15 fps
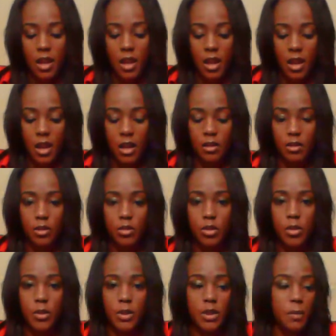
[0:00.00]
And I'll do
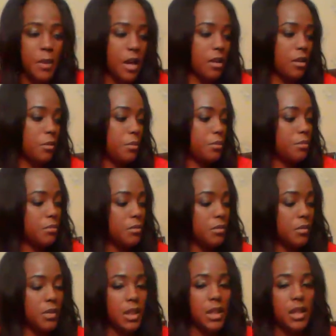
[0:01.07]
2 at the bottom.
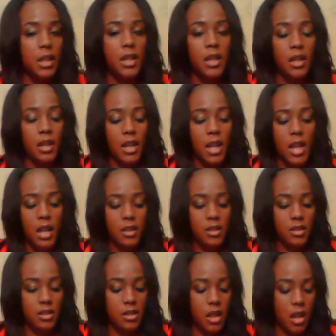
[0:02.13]

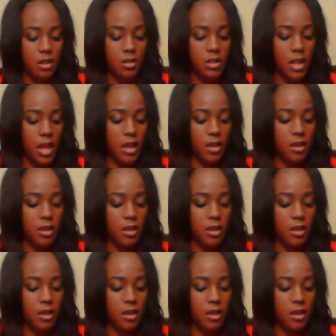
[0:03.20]
Next, I'll take